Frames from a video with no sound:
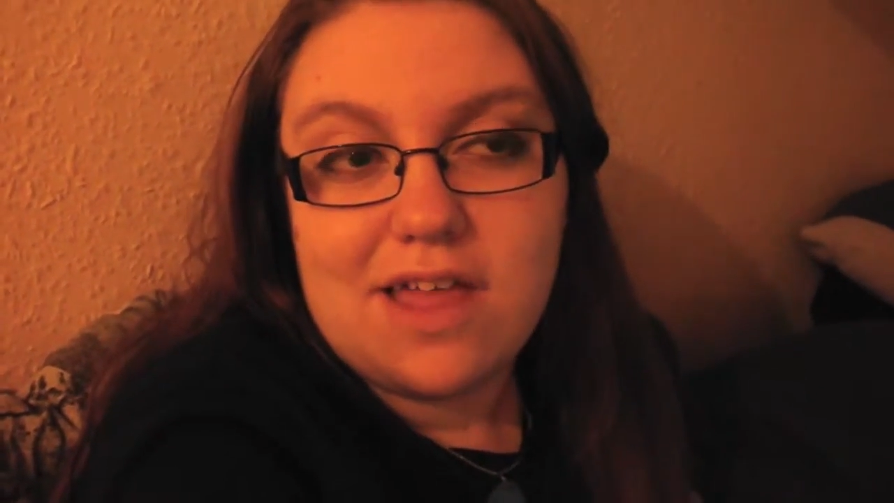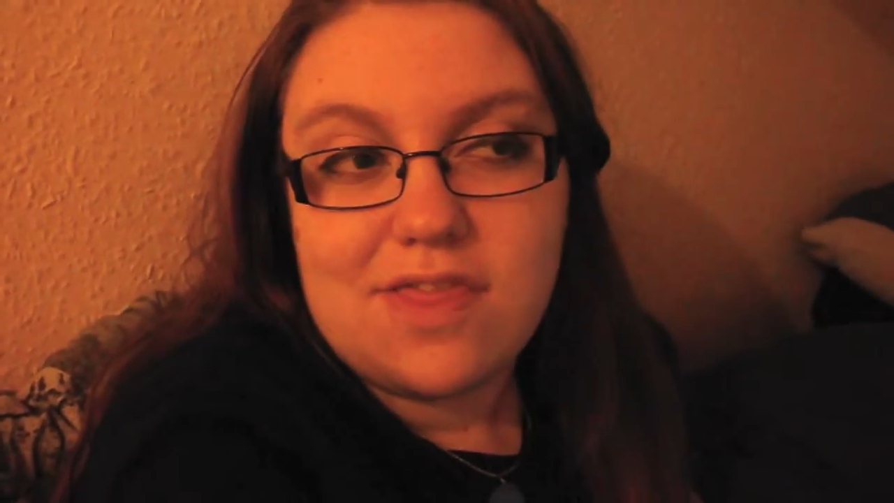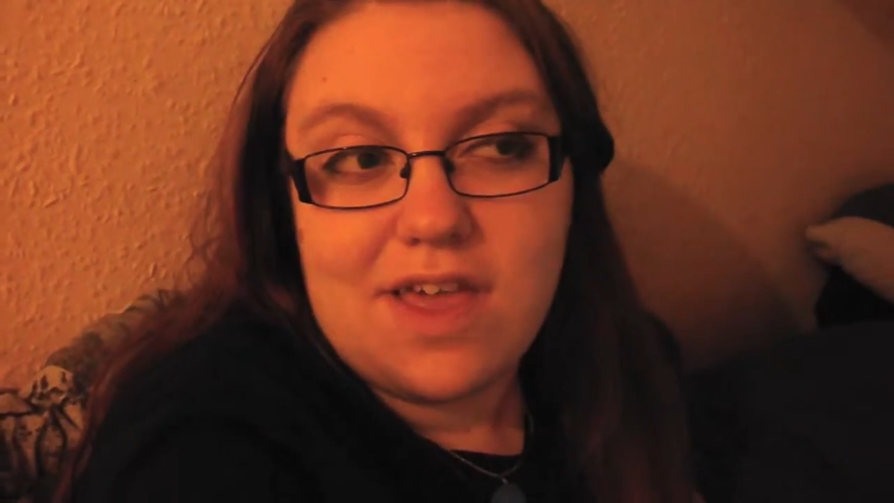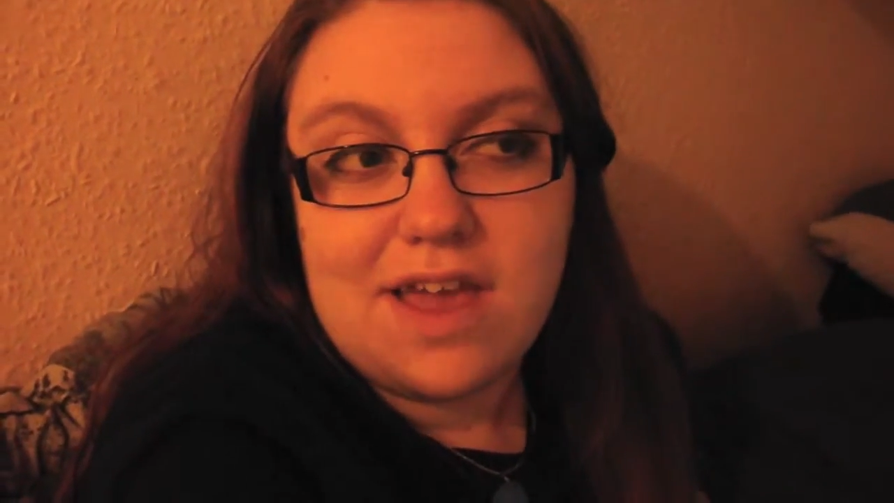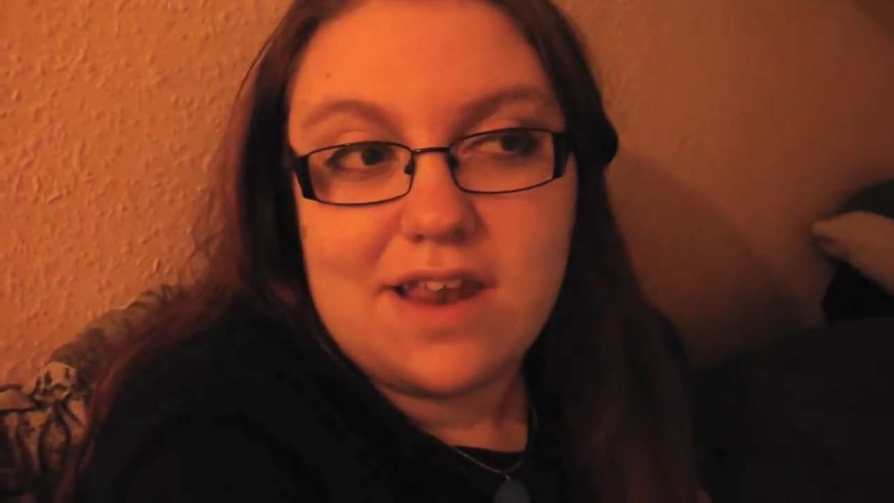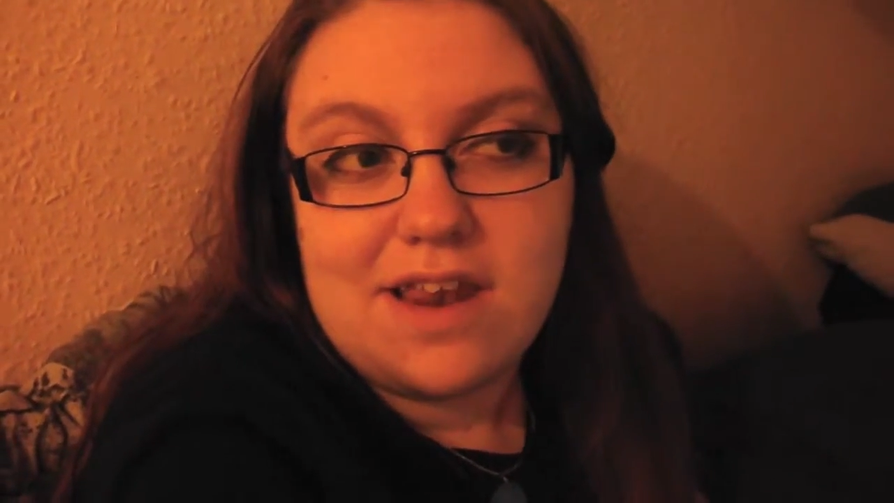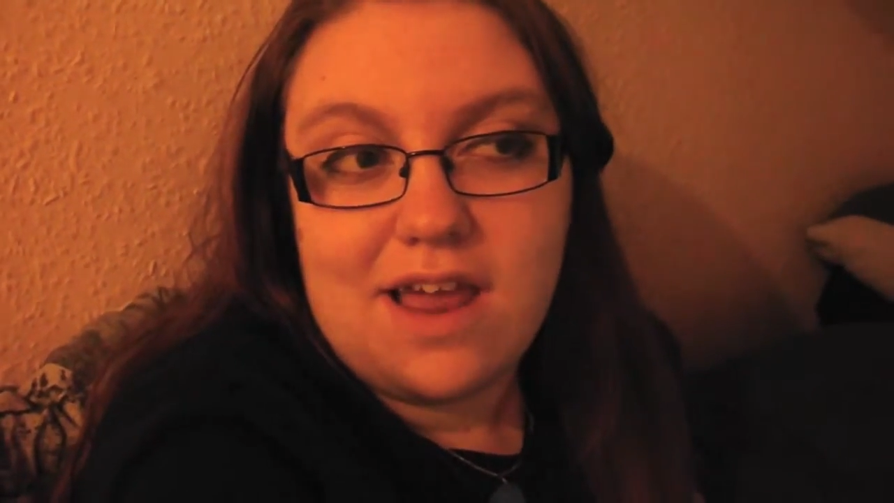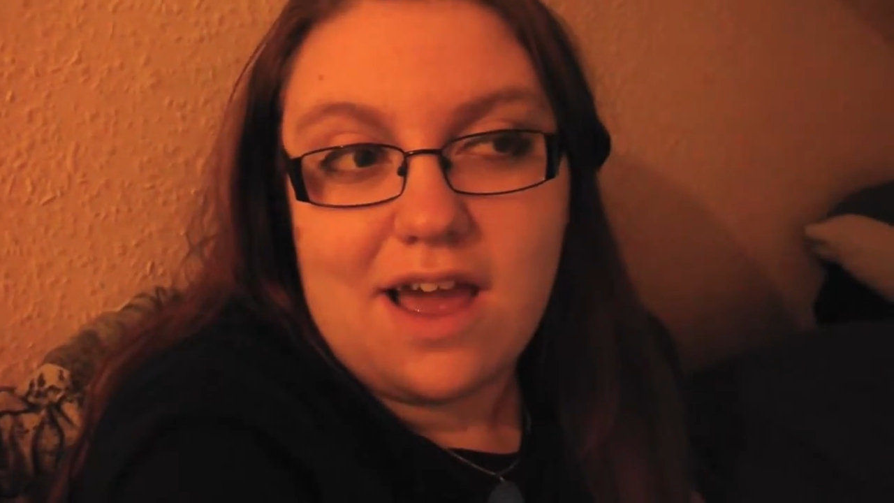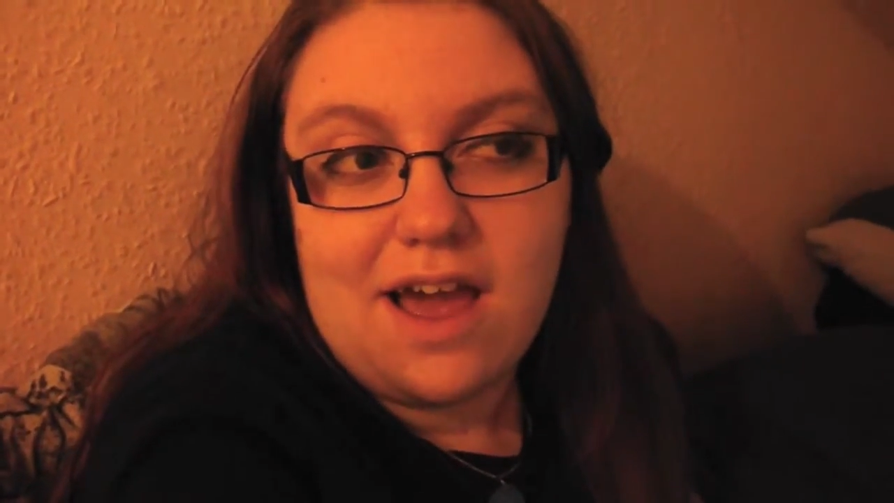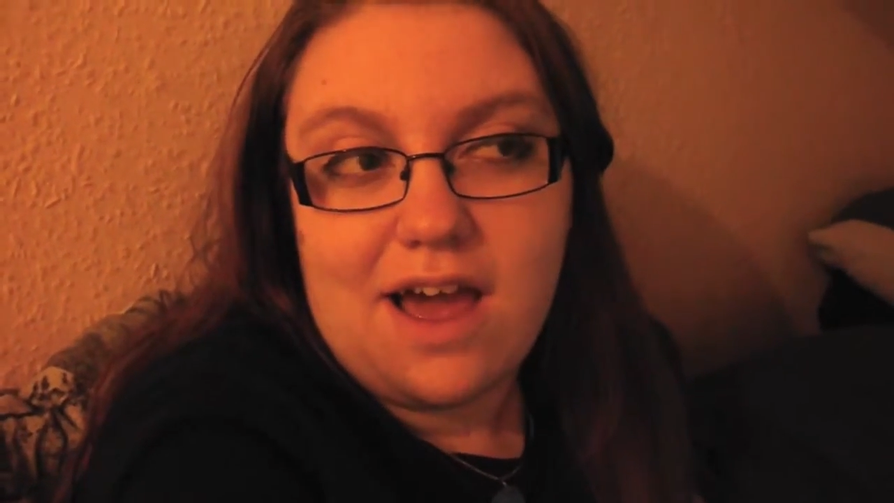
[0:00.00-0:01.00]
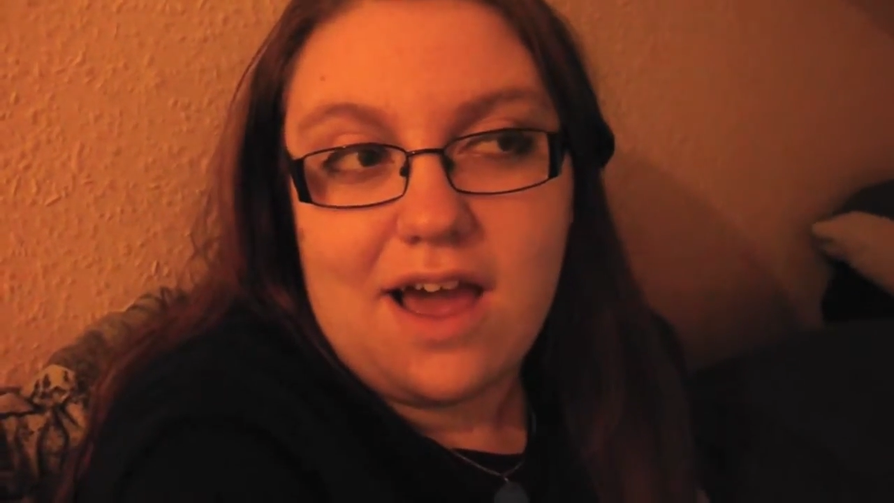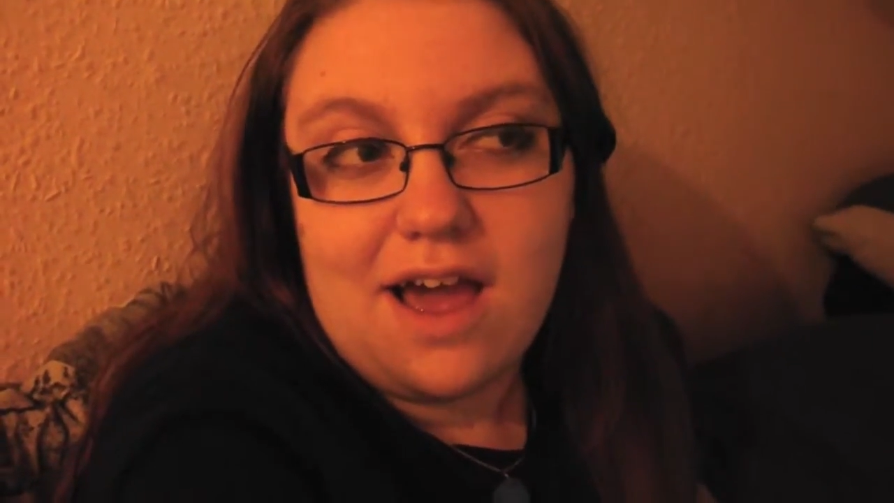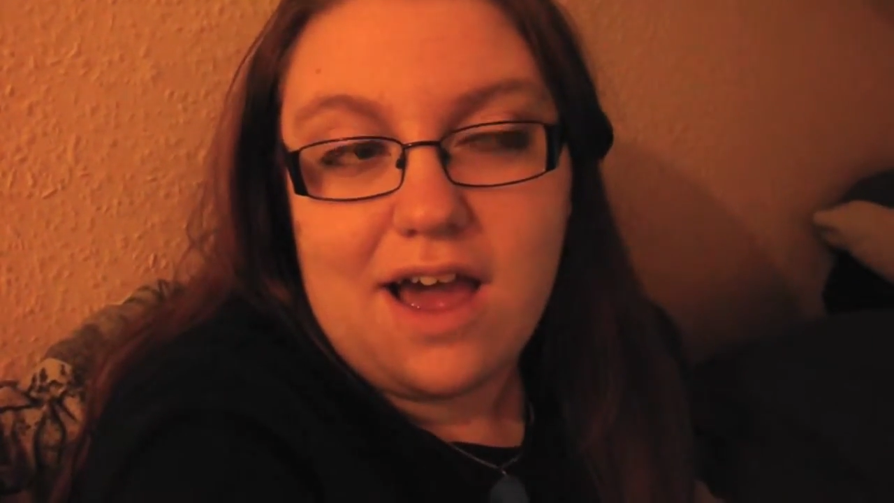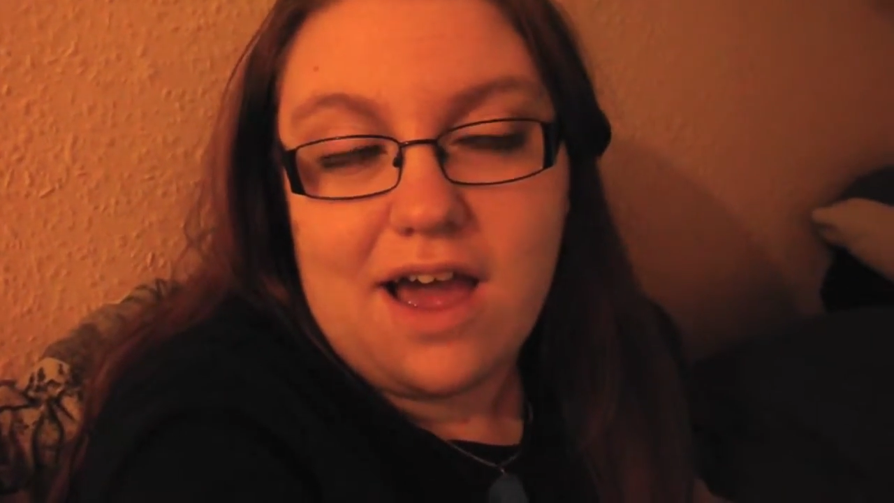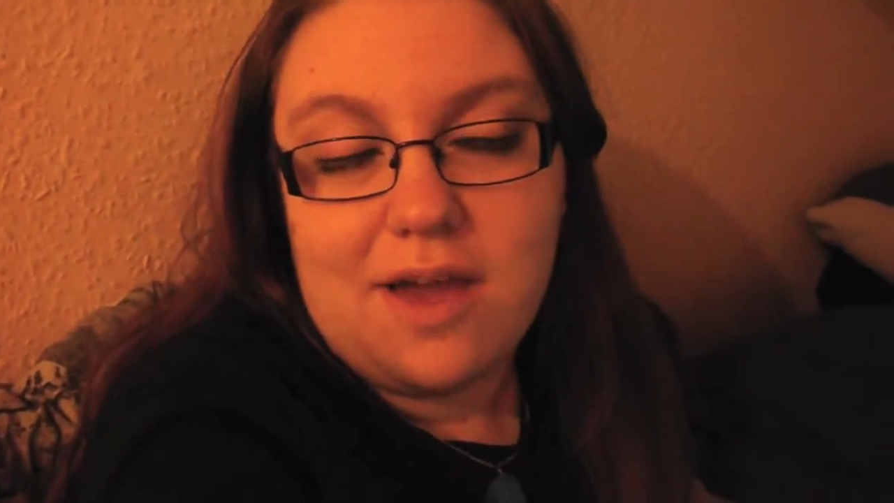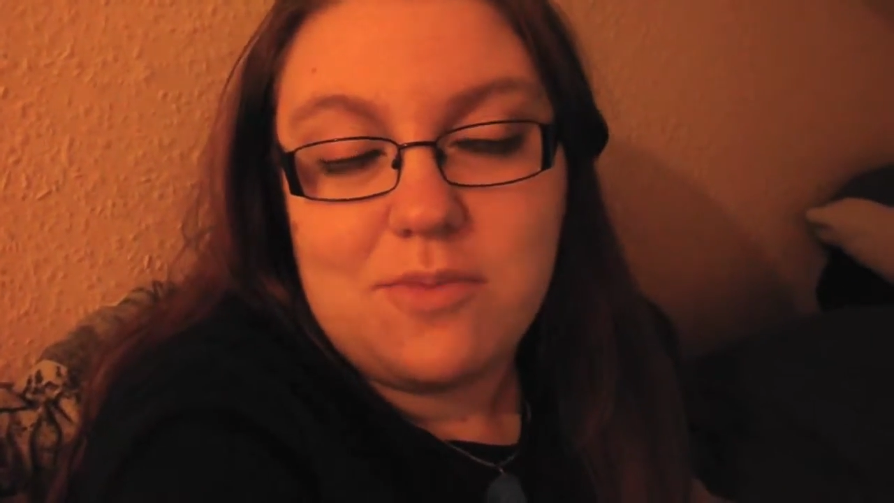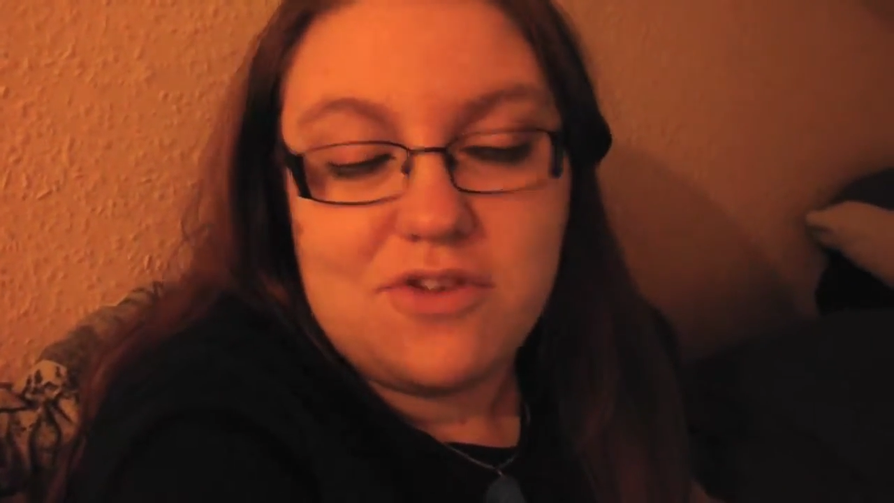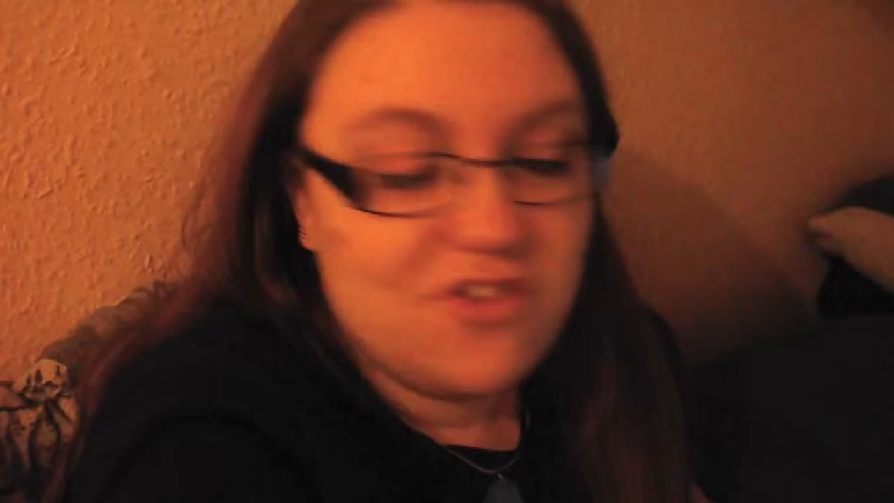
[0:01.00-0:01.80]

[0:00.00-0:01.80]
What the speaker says: and then I'm